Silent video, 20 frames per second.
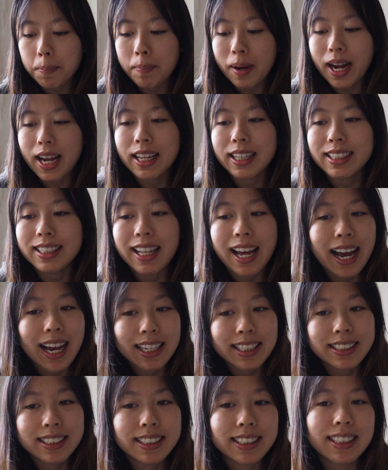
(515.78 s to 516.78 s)
my
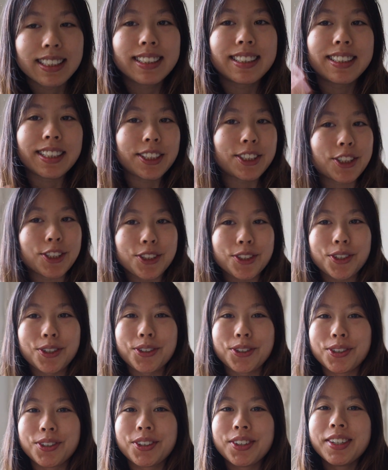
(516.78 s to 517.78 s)
last
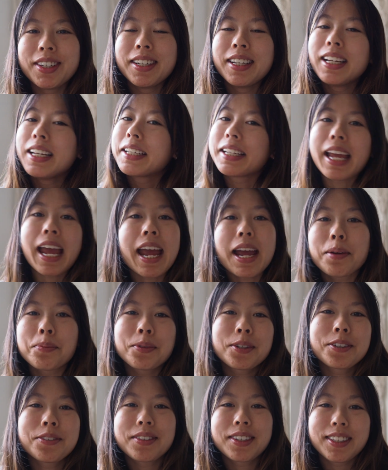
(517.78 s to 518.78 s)
digital
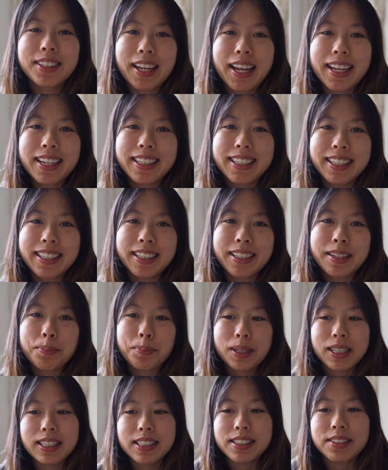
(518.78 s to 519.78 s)
camera related
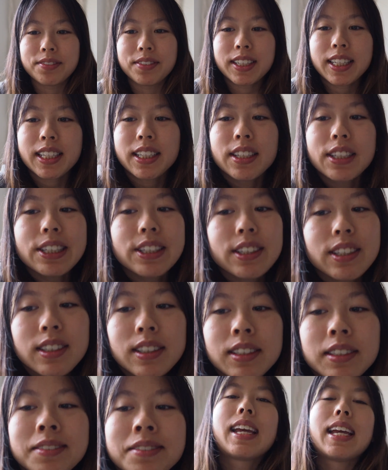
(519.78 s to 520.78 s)
piece of gear
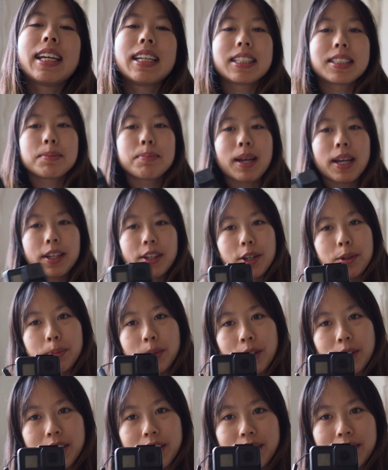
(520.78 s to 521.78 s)
is my
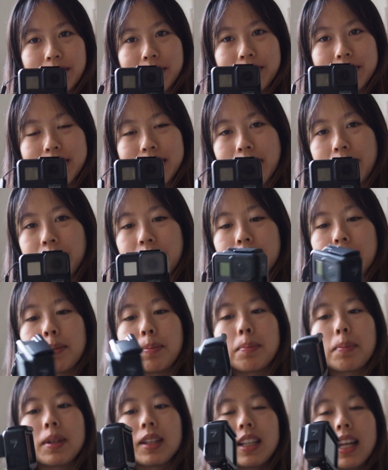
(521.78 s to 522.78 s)
GoPro Hero
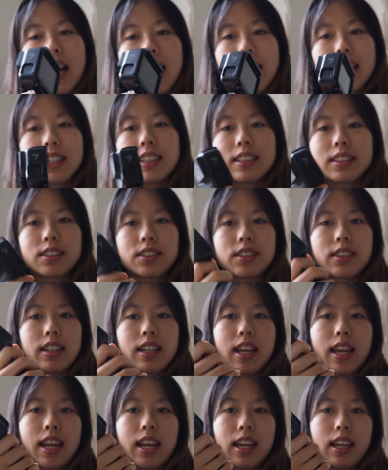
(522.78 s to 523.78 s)
7 Black.
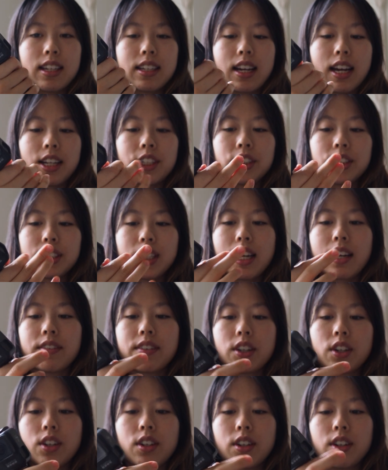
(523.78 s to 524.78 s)
And I just have
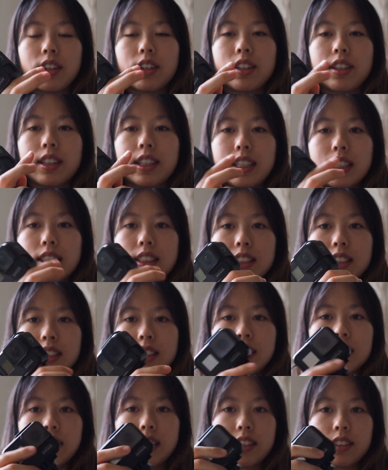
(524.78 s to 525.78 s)
it on
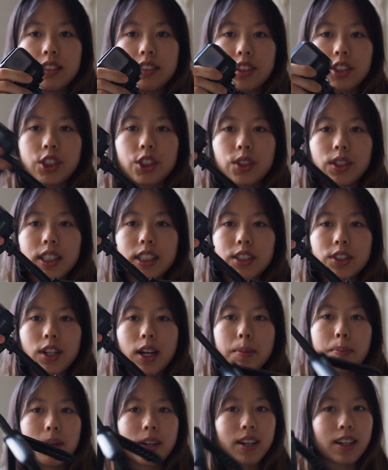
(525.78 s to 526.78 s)
this shorty
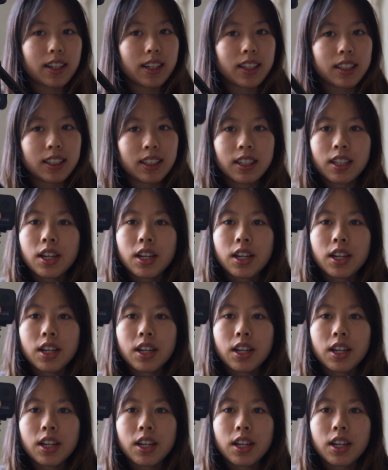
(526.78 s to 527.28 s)
tripod,